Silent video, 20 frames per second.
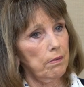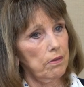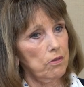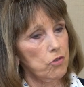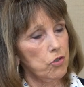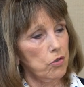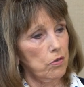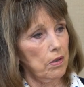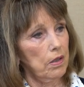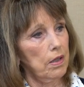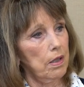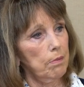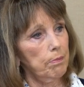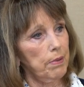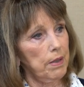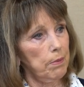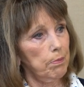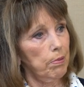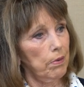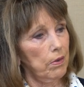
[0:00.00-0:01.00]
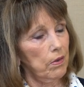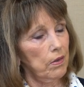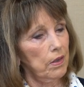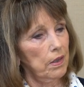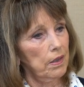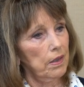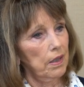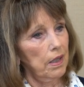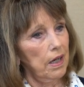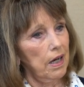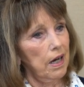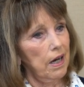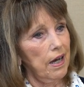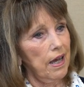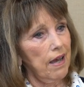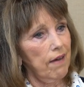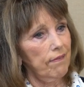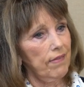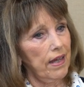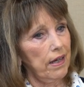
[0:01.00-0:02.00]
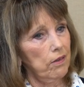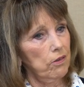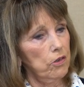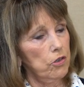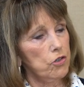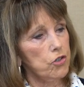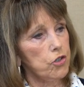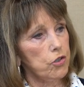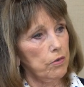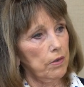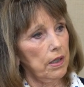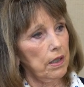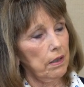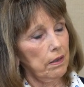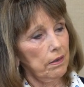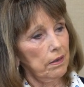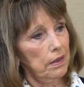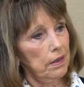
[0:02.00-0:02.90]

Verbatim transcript: ensuring that people have that nurturing.